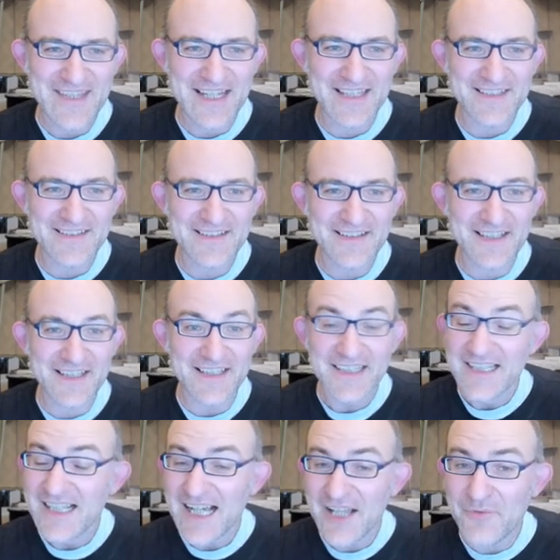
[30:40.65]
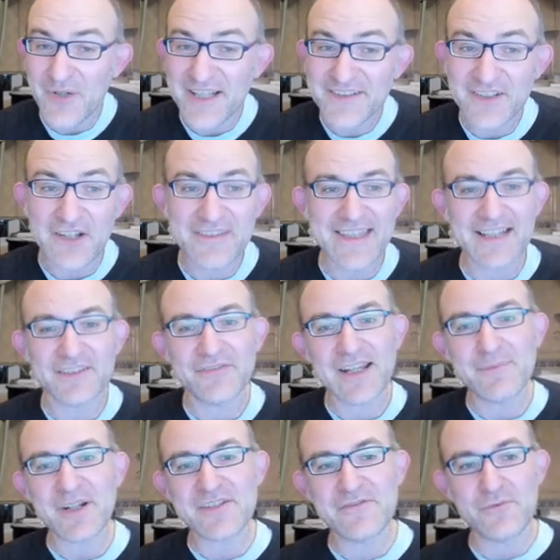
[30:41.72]
And otherwise, thanks
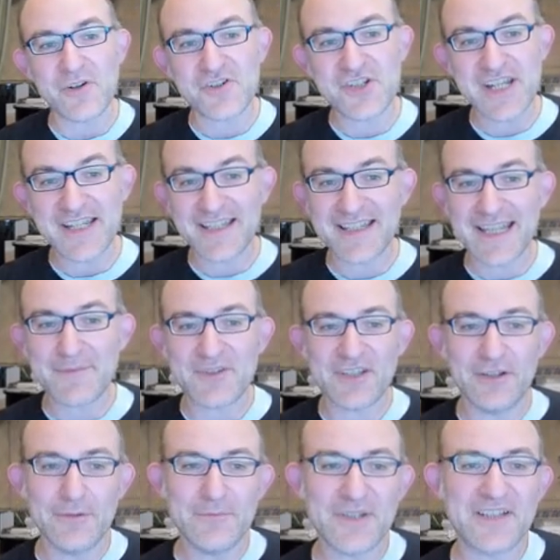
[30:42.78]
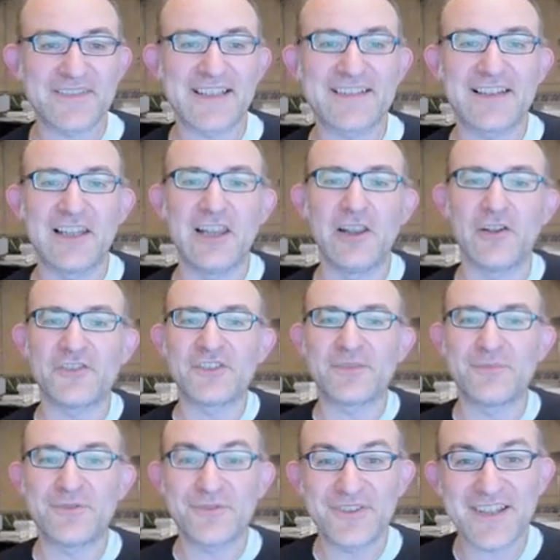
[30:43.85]
very much for watching. Keep tuned, because there's
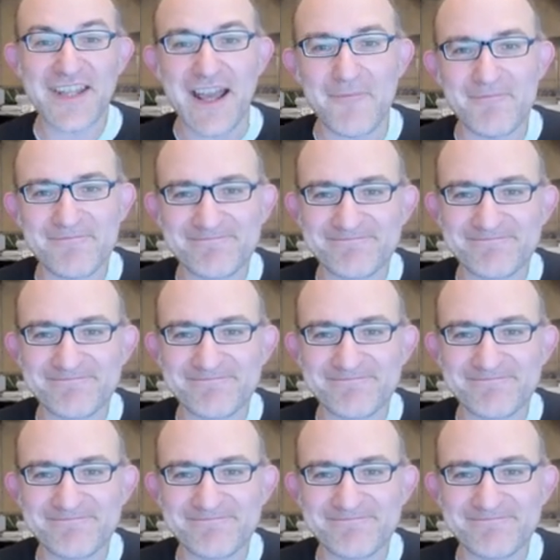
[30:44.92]
lots more to come.